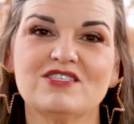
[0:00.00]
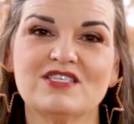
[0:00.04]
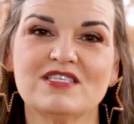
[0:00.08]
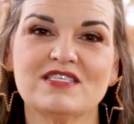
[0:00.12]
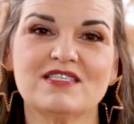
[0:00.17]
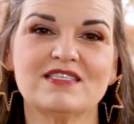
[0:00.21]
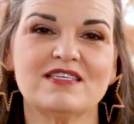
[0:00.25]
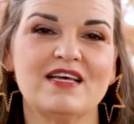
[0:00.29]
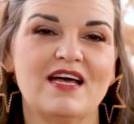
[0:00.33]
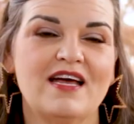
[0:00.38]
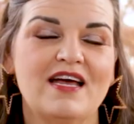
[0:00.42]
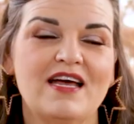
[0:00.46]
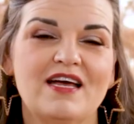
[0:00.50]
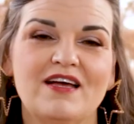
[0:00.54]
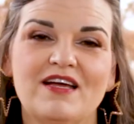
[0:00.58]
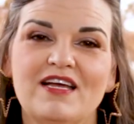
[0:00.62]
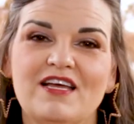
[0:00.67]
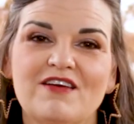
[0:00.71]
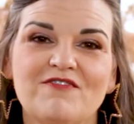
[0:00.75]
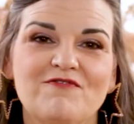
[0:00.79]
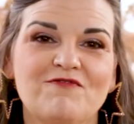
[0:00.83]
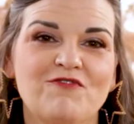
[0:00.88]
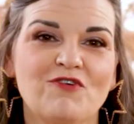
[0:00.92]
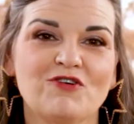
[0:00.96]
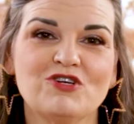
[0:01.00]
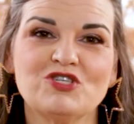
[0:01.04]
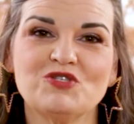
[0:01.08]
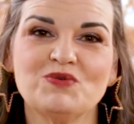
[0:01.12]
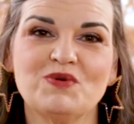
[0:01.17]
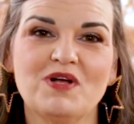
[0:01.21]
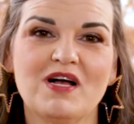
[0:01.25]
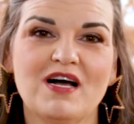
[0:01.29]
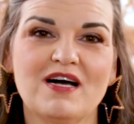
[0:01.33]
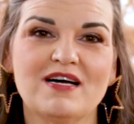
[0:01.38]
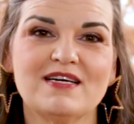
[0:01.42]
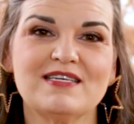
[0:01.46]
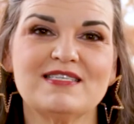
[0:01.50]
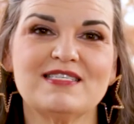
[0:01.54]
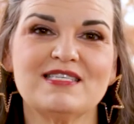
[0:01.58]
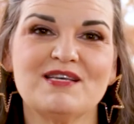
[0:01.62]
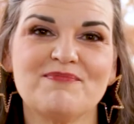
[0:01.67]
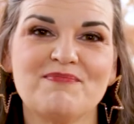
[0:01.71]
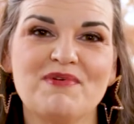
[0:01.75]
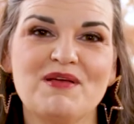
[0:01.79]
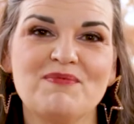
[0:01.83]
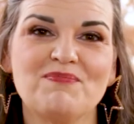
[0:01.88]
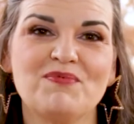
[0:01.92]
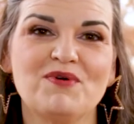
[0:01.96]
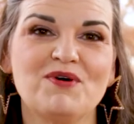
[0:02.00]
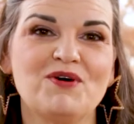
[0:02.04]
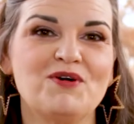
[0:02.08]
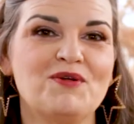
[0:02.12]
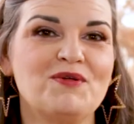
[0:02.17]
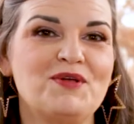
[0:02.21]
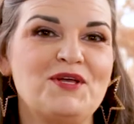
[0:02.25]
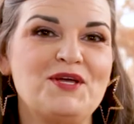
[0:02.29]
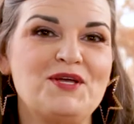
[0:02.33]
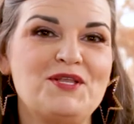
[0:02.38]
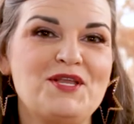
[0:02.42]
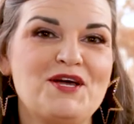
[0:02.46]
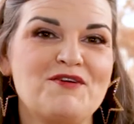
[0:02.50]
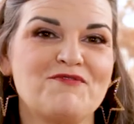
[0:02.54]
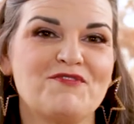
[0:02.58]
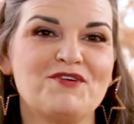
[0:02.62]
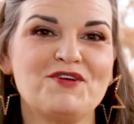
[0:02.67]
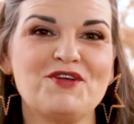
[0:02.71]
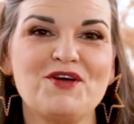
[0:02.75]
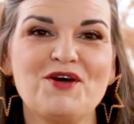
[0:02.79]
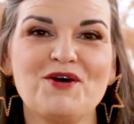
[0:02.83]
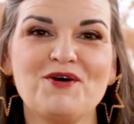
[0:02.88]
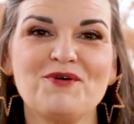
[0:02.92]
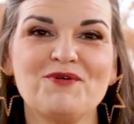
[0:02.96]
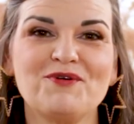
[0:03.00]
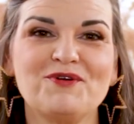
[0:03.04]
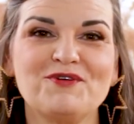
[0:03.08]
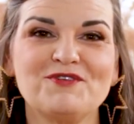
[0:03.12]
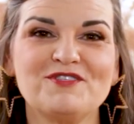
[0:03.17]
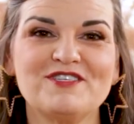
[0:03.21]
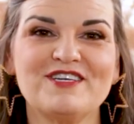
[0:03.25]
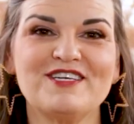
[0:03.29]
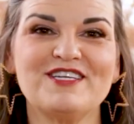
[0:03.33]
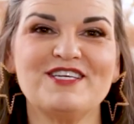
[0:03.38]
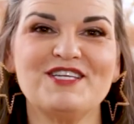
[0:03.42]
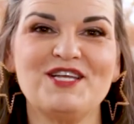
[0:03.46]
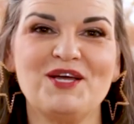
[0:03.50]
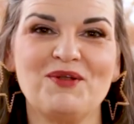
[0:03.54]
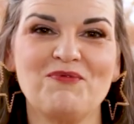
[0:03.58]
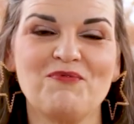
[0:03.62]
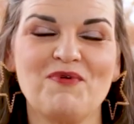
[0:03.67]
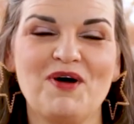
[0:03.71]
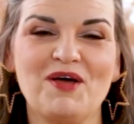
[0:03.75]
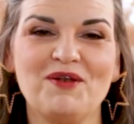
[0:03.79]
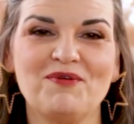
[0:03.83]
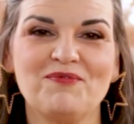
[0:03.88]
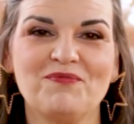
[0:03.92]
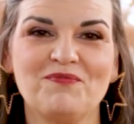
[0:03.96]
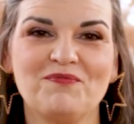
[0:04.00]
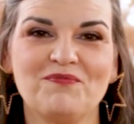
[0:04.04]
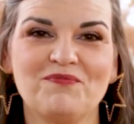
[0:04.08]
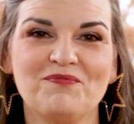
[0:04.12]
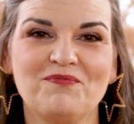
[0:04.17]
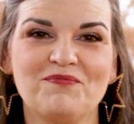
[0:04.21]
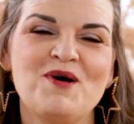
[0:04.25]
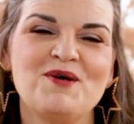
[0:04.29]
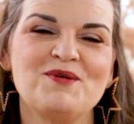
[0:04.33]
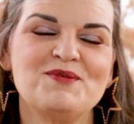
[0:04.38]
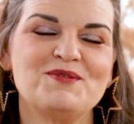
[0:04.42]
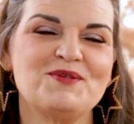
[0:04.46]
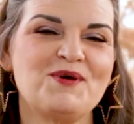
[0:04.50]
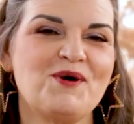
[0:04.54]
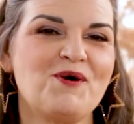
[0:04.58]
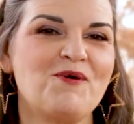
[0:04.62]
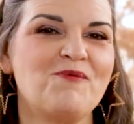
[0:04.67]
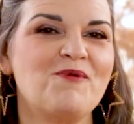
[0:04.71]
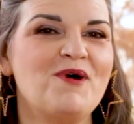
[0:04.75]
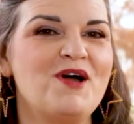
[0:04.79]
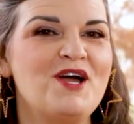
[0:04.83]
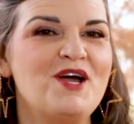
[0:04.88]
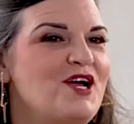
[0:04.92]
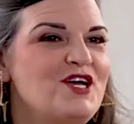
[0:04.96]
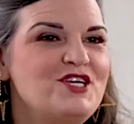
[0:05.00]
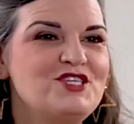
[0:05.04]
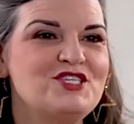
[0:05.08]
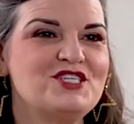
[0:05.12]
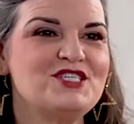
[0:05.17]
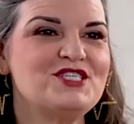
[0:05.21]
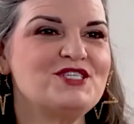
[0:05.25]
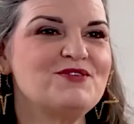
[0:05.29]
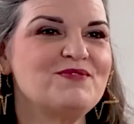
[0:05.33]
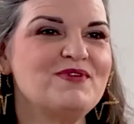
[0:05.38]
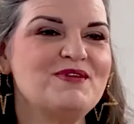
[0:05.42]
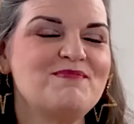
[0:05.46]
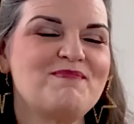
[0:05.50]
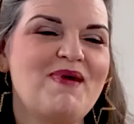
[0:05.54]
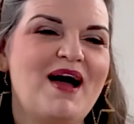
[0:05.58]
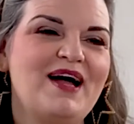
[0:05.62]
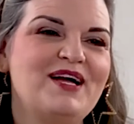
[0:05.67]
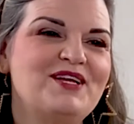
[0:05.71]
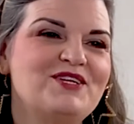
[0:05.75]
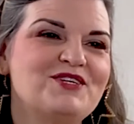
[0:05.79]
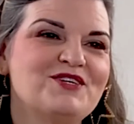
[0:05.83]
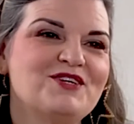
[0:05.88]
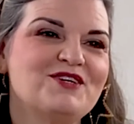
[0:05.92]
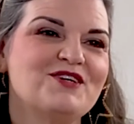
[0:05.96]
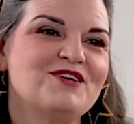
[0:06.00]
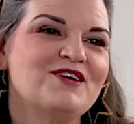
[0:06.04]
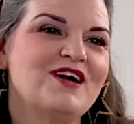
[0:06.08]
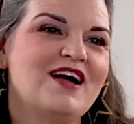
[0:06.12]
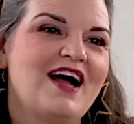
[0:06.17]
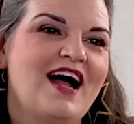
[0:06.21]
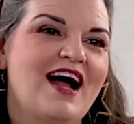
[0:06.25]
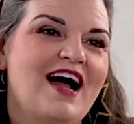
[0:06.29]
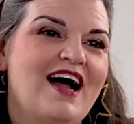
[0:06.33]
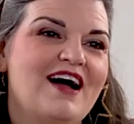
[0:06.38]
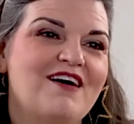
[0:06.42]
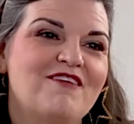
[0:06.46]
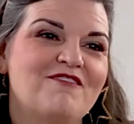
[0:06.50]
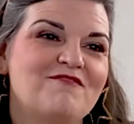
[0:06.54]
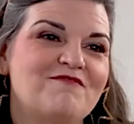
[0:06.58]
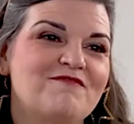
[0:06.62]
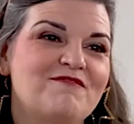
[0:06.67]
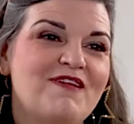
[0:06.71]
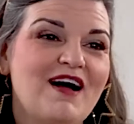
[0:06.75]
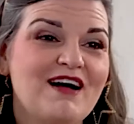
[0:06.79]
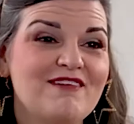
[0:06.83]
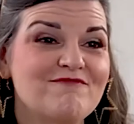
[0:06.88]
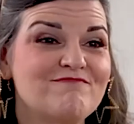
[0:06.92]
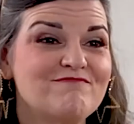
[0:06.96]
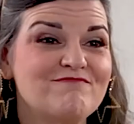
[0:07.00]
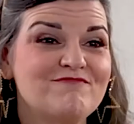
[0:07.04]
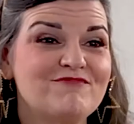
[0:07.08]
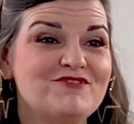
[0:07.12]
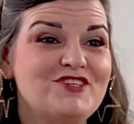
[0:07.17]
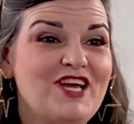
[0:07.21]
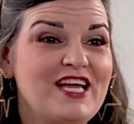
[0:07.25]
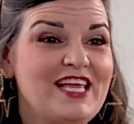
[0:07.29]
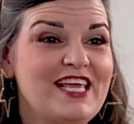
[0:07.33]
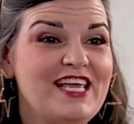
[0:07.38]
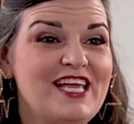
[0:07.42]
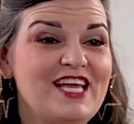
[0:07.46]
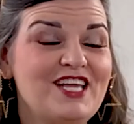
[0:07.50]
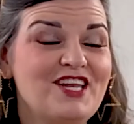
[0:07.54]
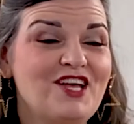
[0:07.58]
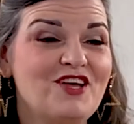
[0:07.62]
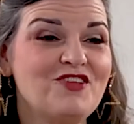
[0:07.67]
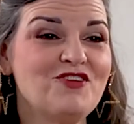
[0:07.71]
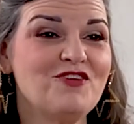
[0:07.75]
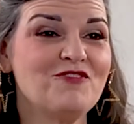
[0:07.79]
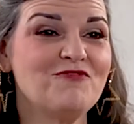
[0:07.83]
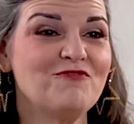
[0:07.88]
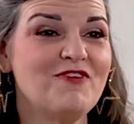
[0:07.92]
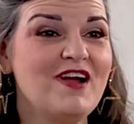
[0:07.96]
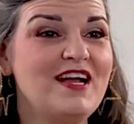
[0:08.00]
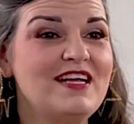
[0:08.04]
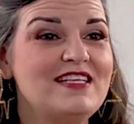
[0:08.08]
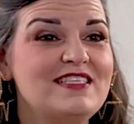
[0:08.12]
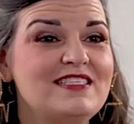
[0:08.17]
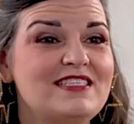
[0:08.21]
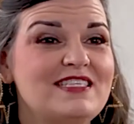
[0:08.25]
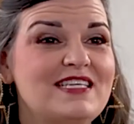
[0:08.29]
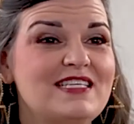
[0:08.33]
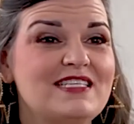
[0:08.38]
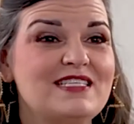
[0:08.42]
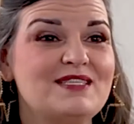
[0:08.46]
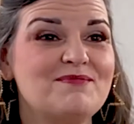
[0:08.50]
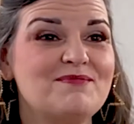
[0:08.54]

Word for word: just give virtual hugs to people. You never know who's going to need one. So just a reminder of checking in on your friends. It's